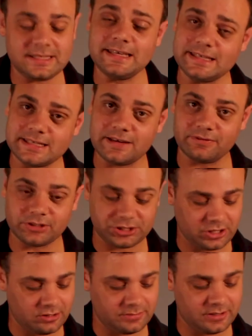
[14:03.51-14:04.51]
D7
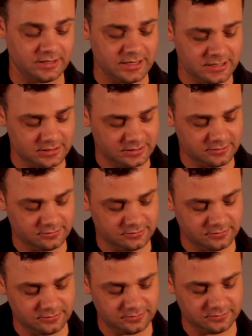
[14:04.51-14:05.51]
sharp 9
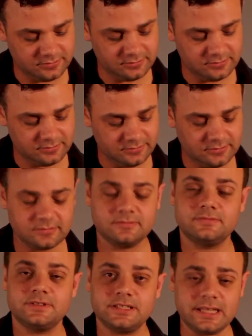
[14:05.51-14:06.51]

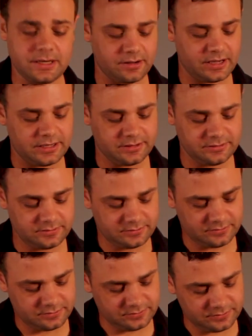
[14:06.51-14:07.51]
to D9.
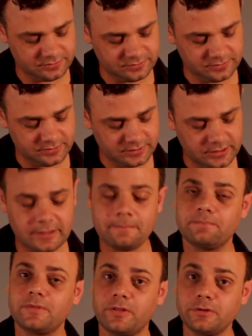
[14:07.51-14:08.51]

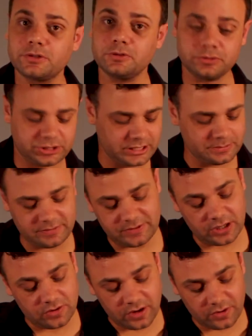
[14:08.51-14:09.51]
Now those chord shapes, if you
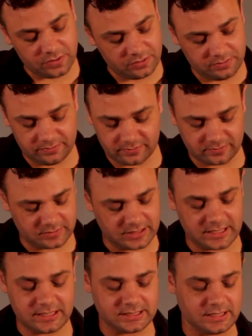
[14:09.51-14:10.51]
don't know them, the
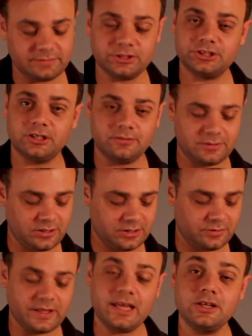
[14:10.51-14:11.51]
E7 sharp
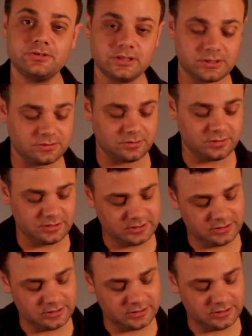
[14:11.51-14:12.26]
9 or the Hendrix chord